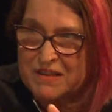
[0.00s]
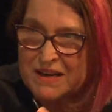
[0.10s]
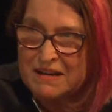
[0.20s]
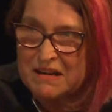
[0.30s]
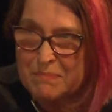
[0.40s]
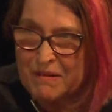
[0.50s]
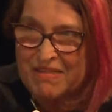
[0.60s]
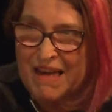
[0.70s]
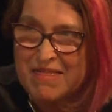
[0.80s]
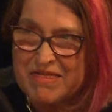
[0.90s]
and then I'm going to buy
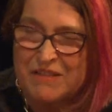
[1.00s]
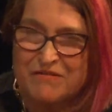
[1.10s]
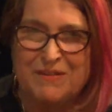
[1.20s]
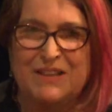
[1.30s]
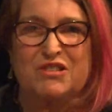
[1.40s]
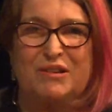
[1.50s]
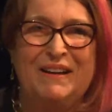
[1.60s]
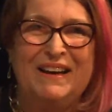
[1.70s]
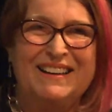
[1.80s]
that thing from that shop.